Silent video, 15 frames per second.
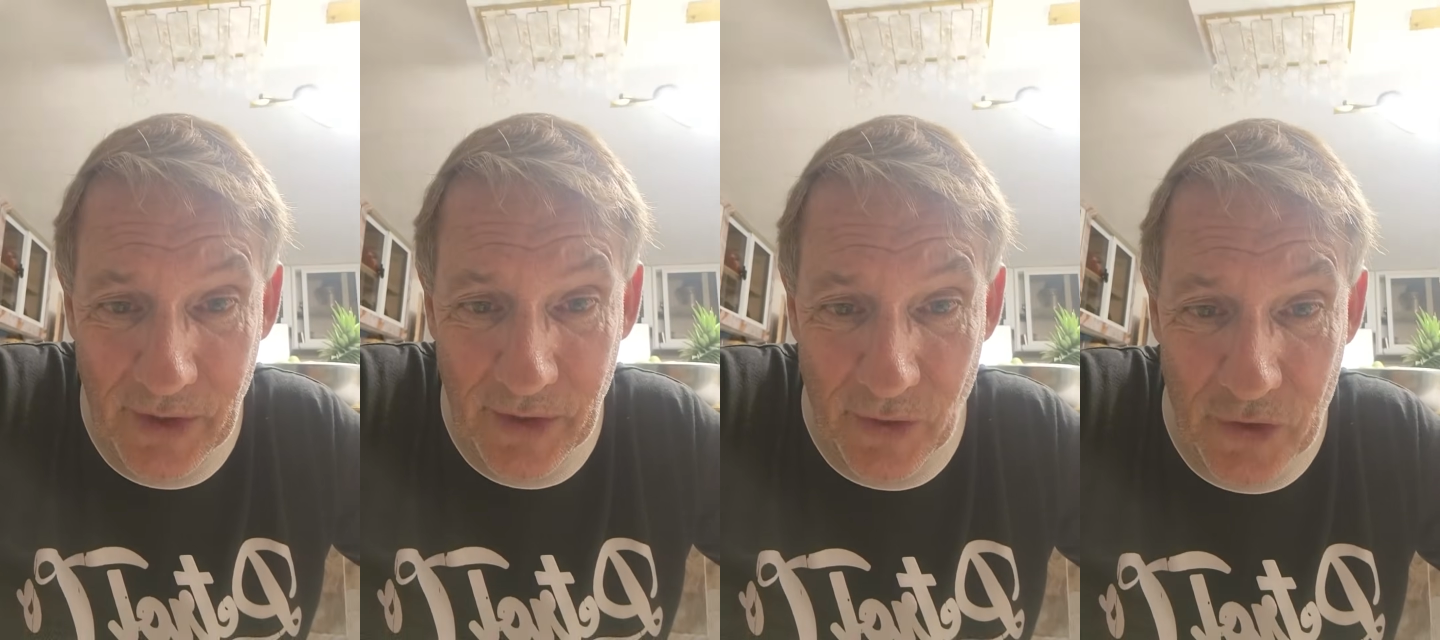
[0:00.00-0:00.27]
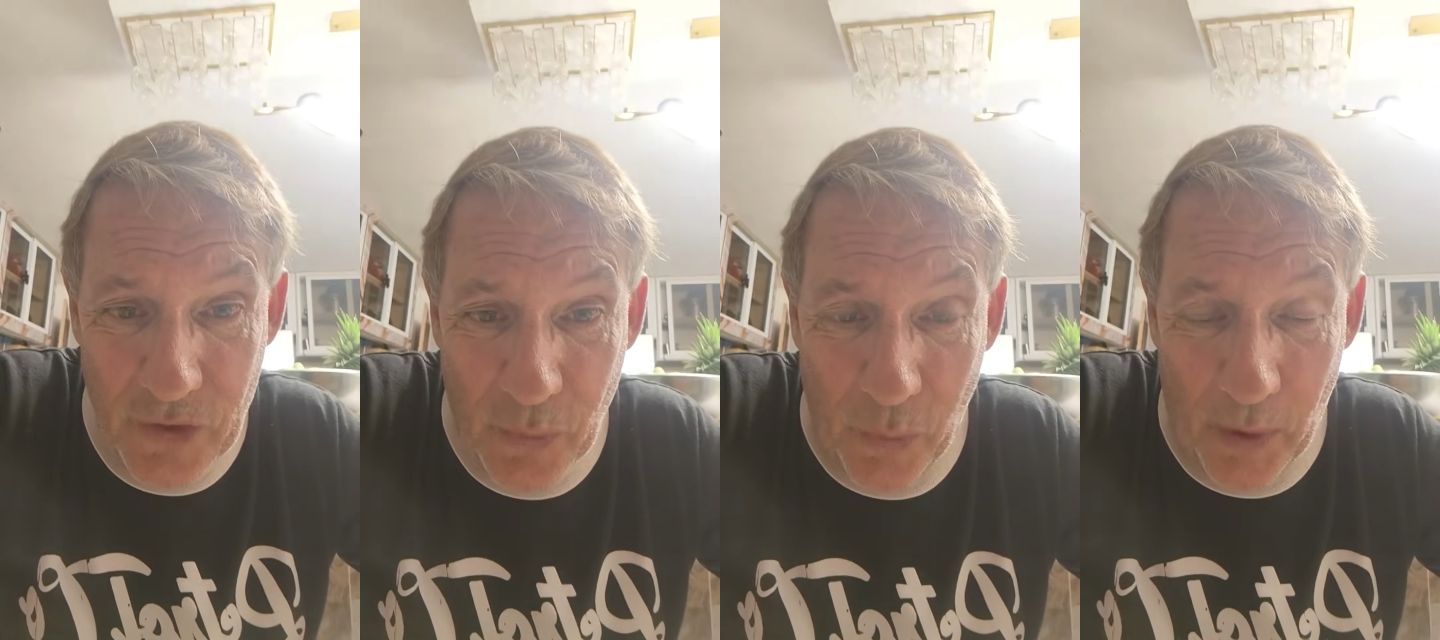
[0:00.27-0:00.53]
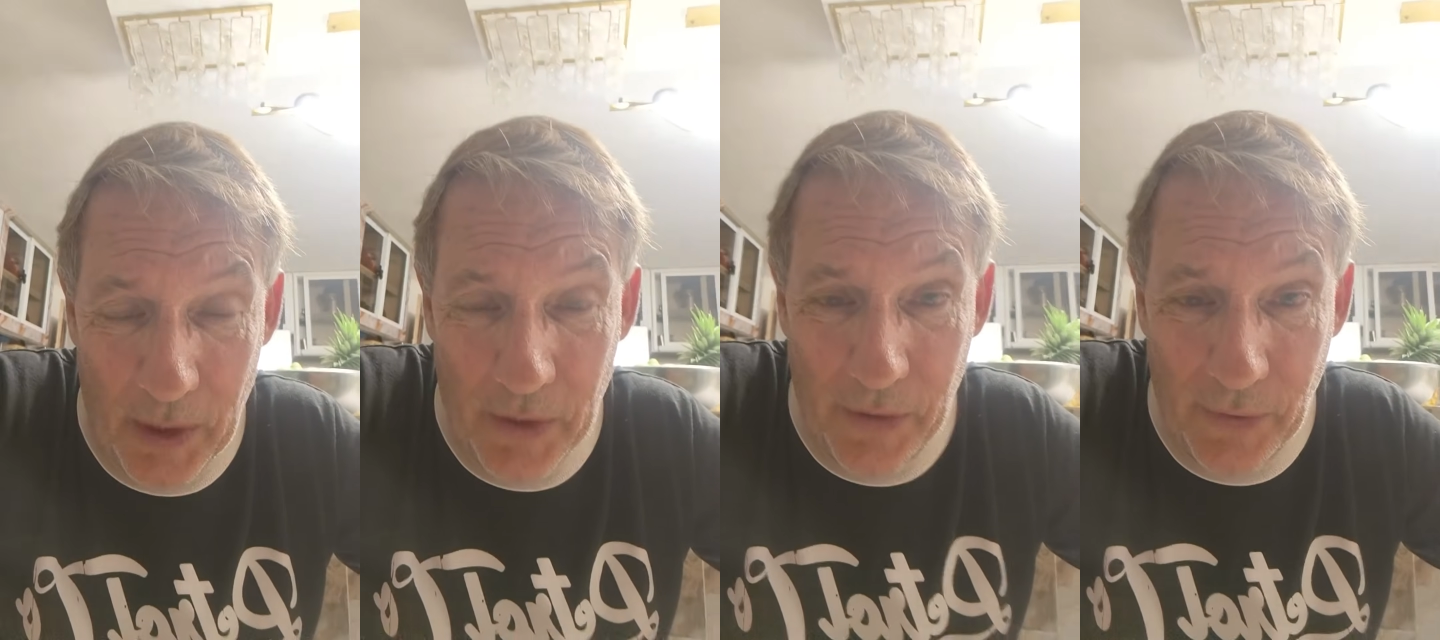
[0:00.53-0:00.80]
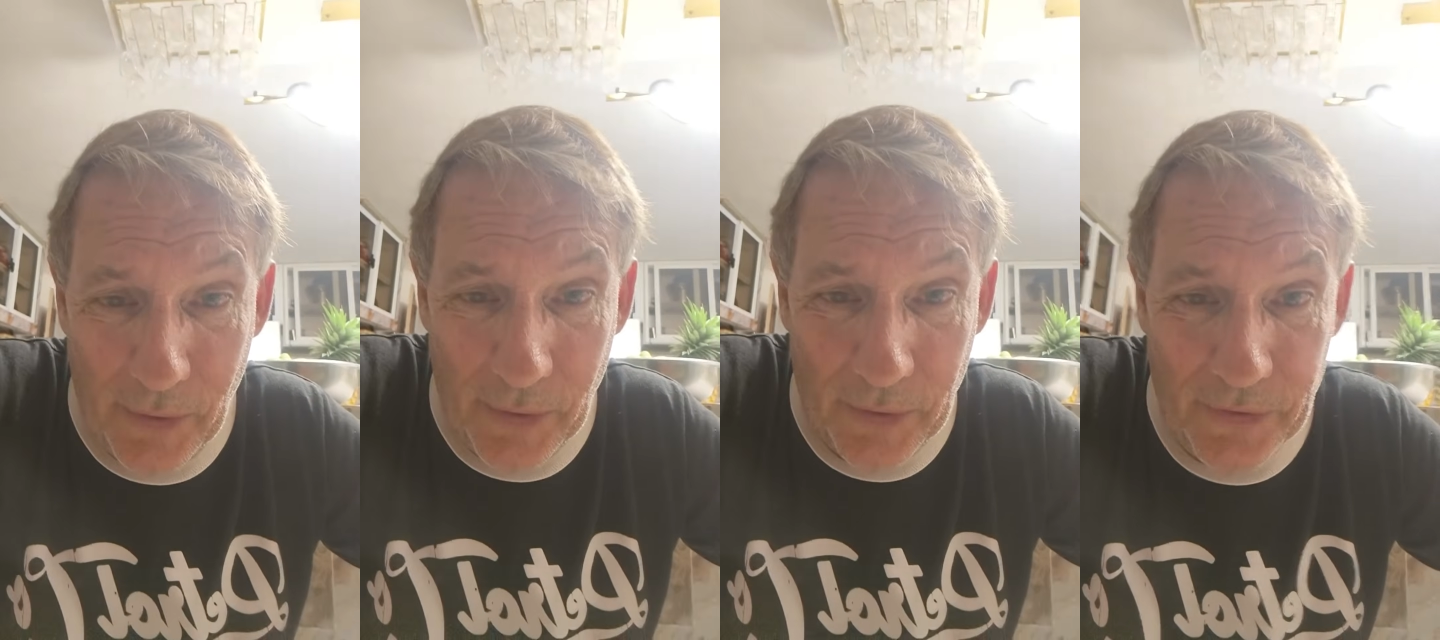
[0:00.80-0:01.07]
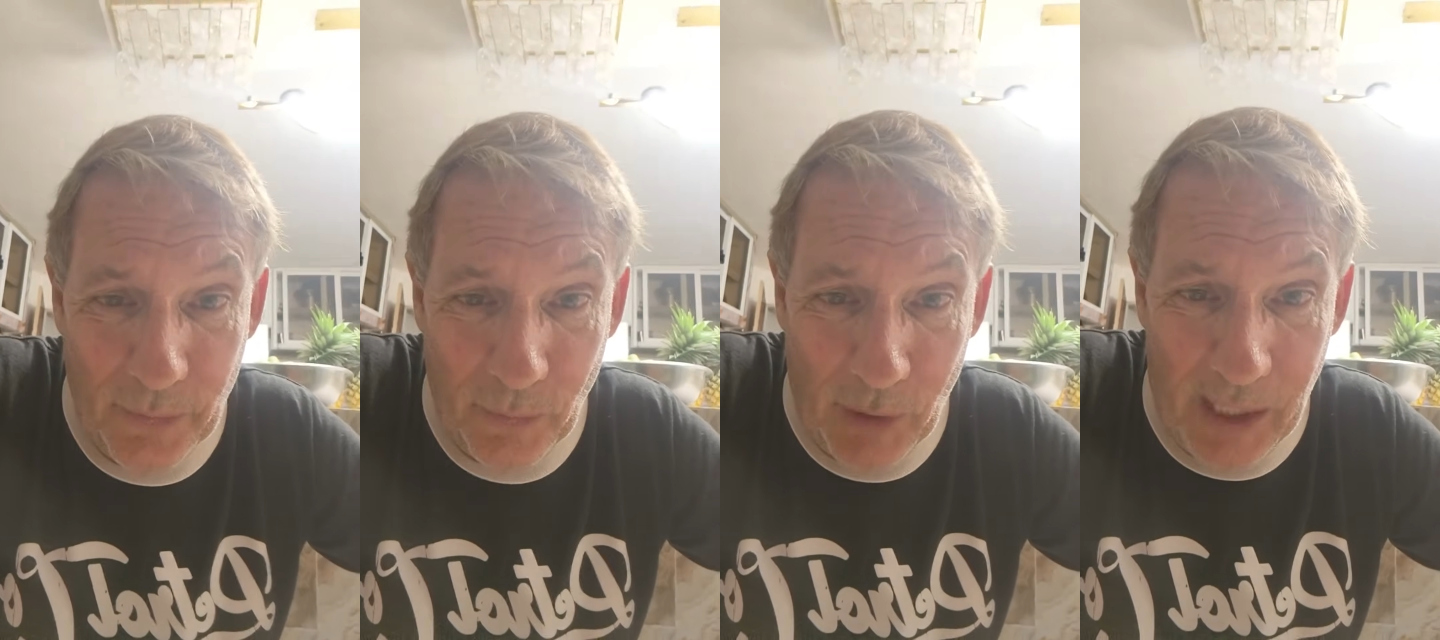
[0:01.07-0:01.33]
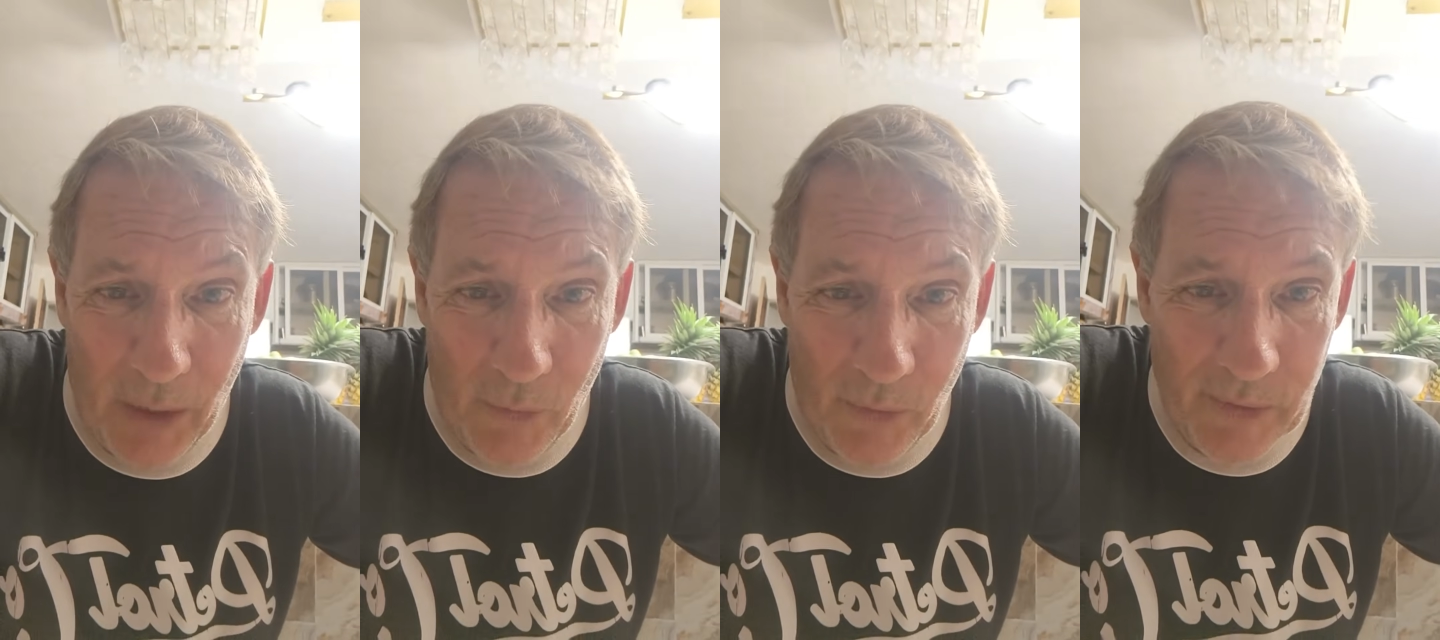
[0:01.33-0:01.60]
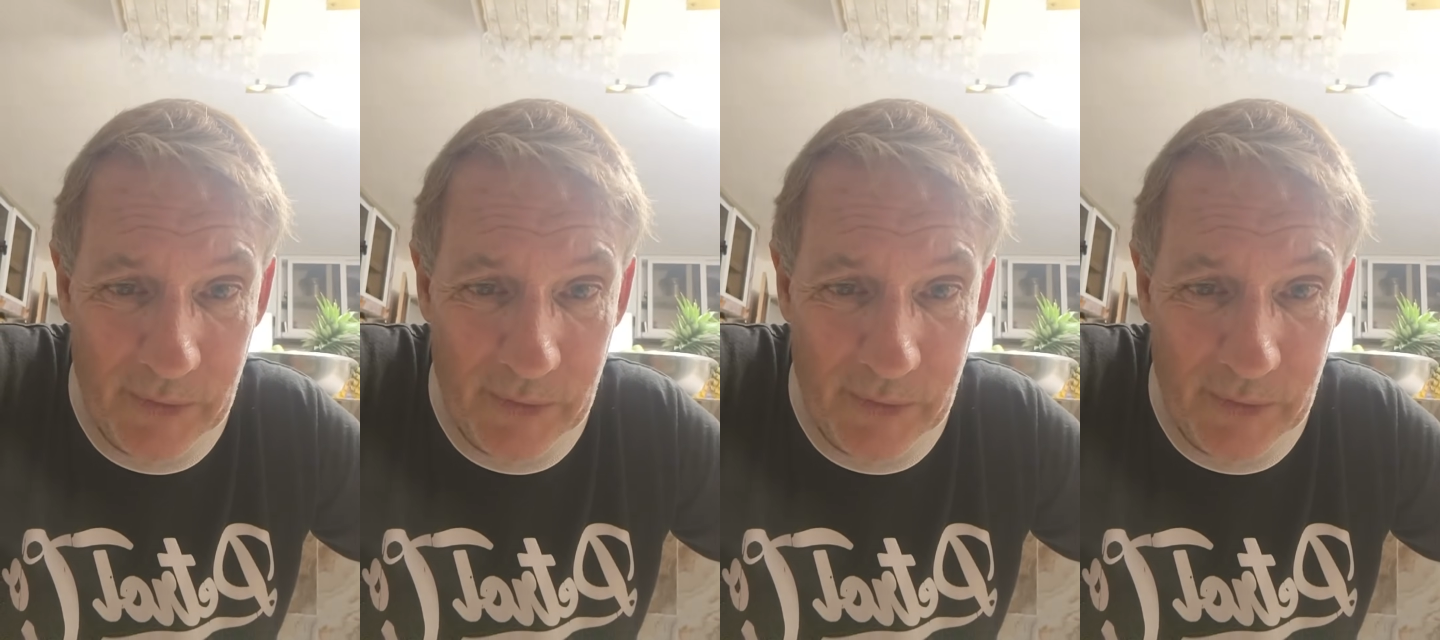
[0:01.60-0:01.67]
those 20-year-olds. Wow.